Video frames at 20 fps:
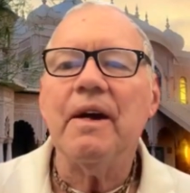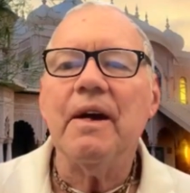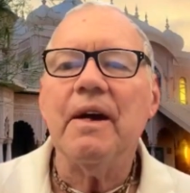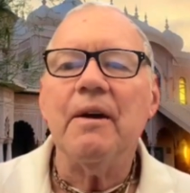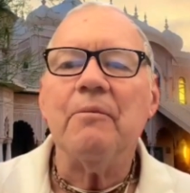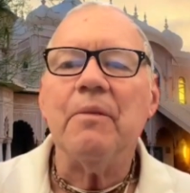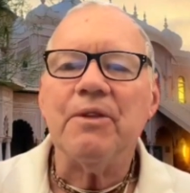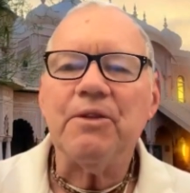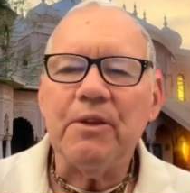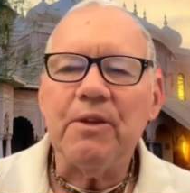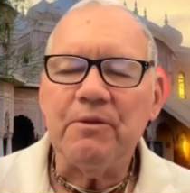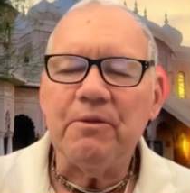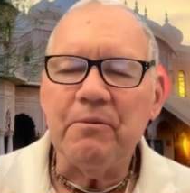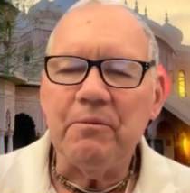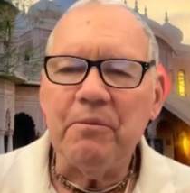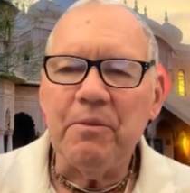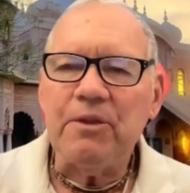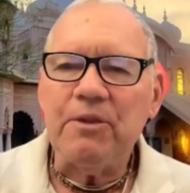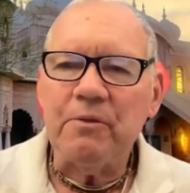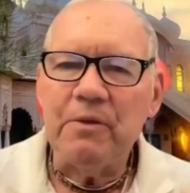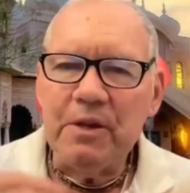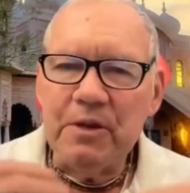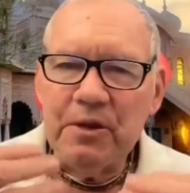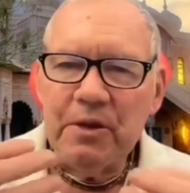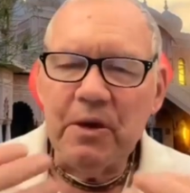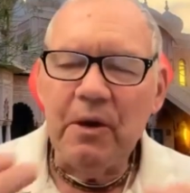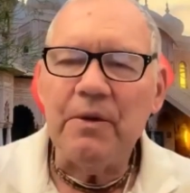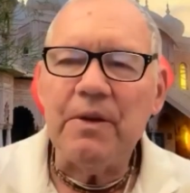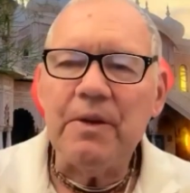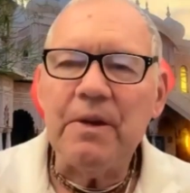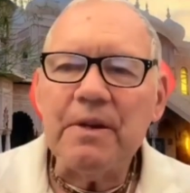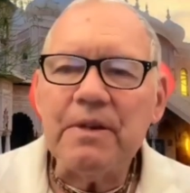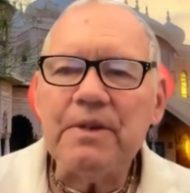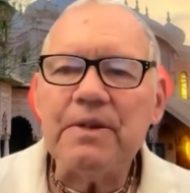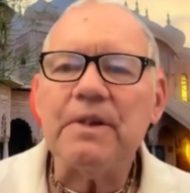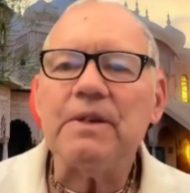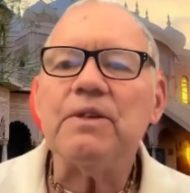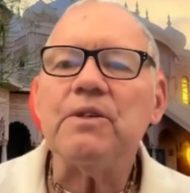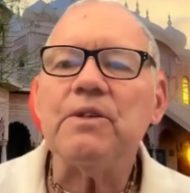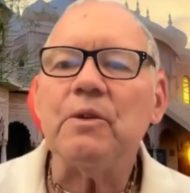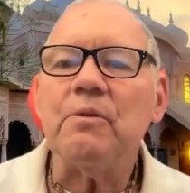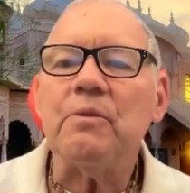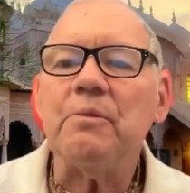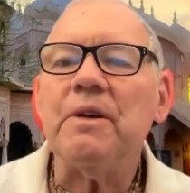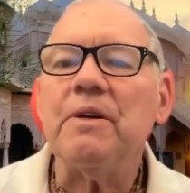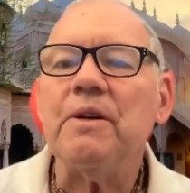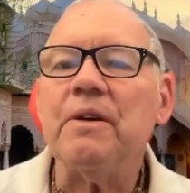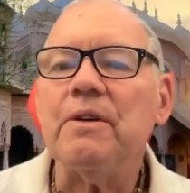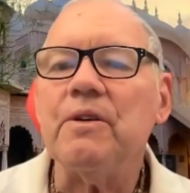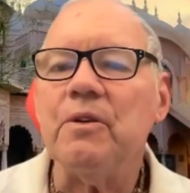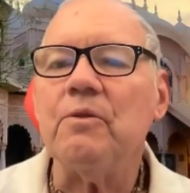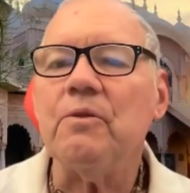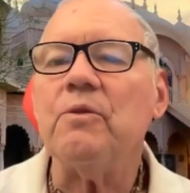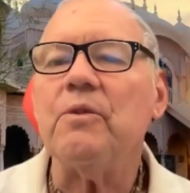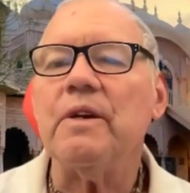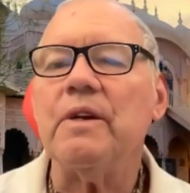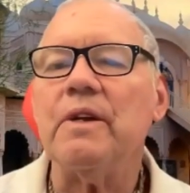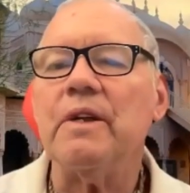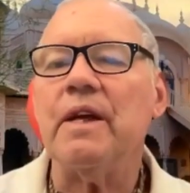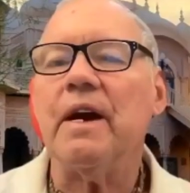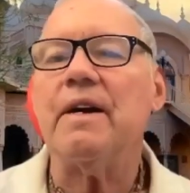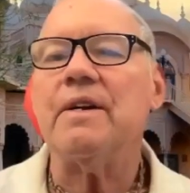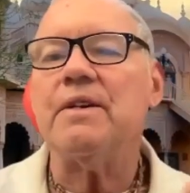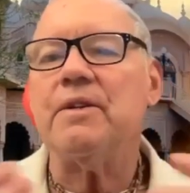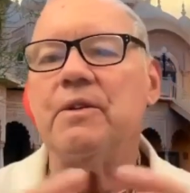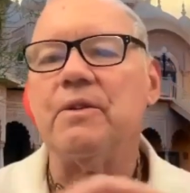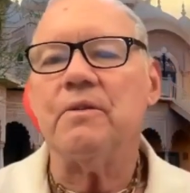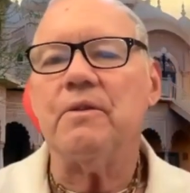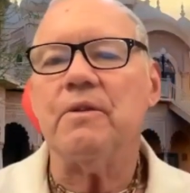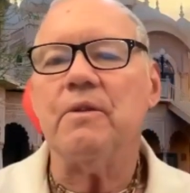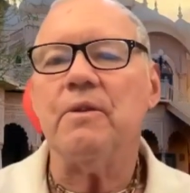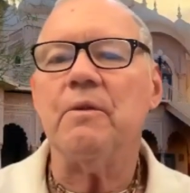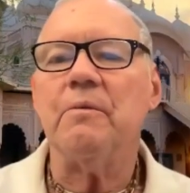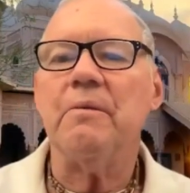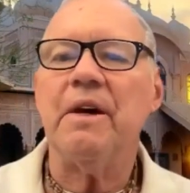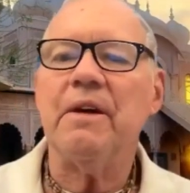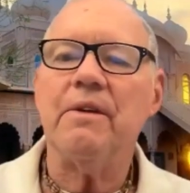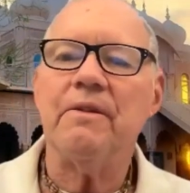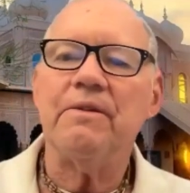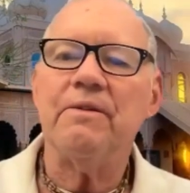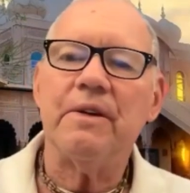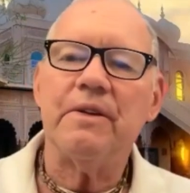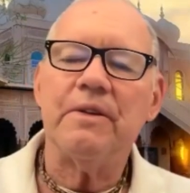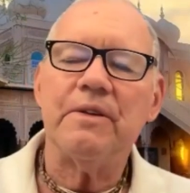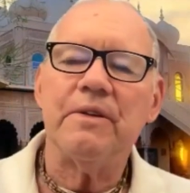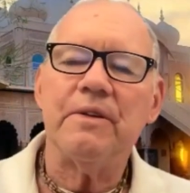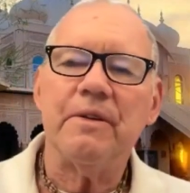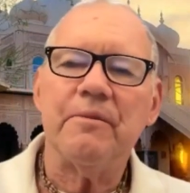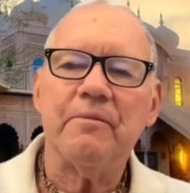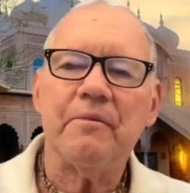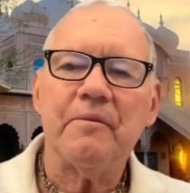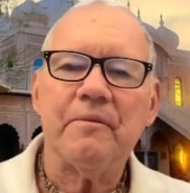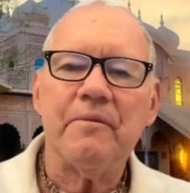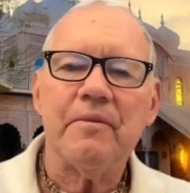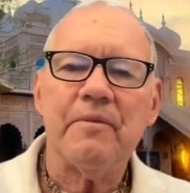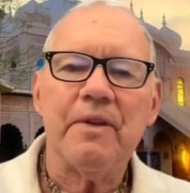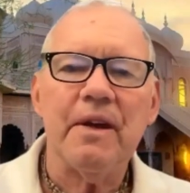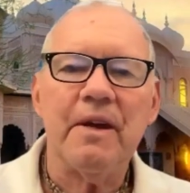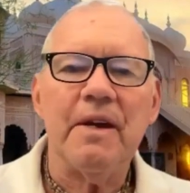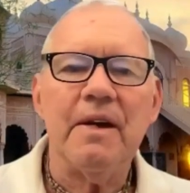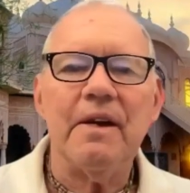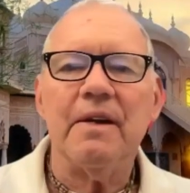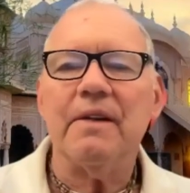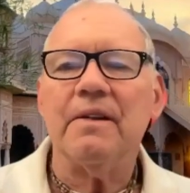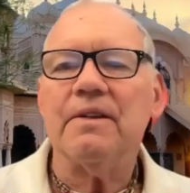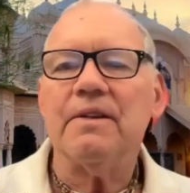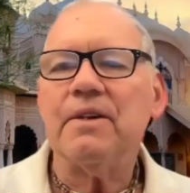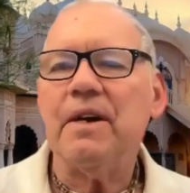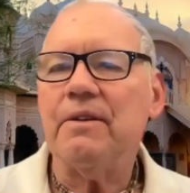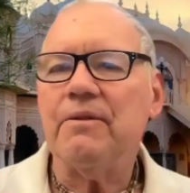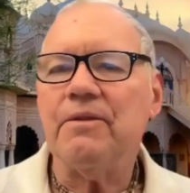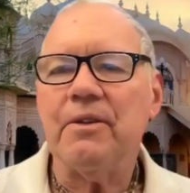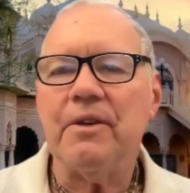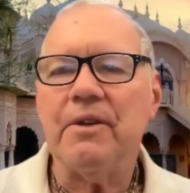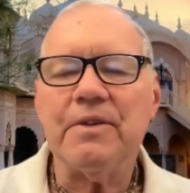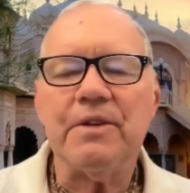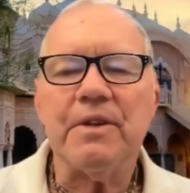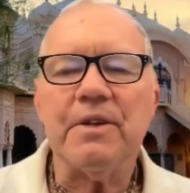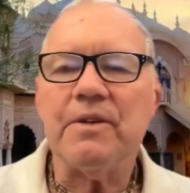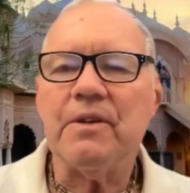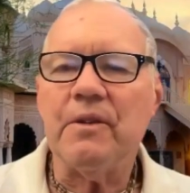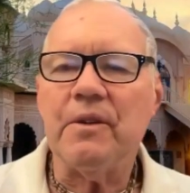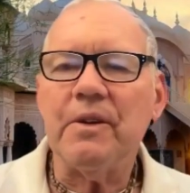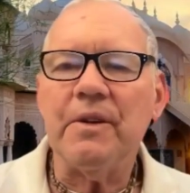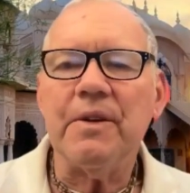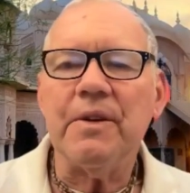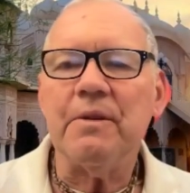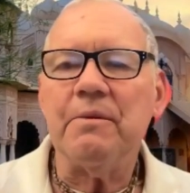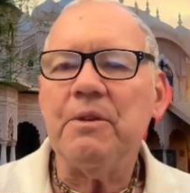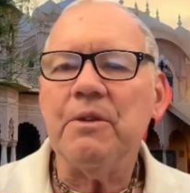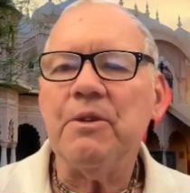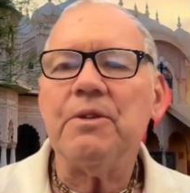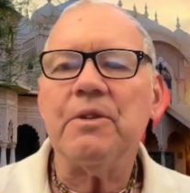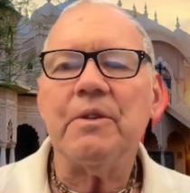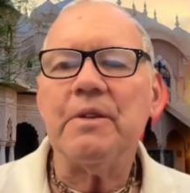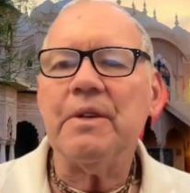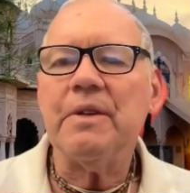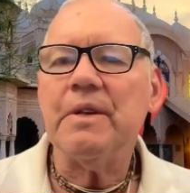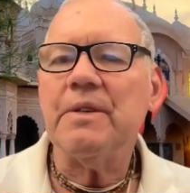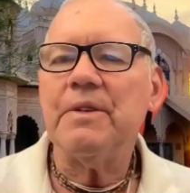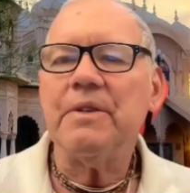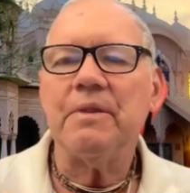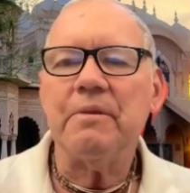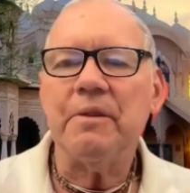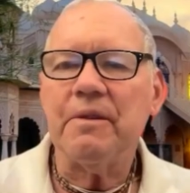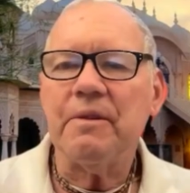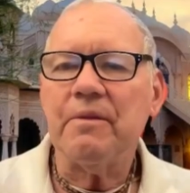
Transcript: but the result is that you'll realize your benefits. Take, for instance, learning a musical instrument.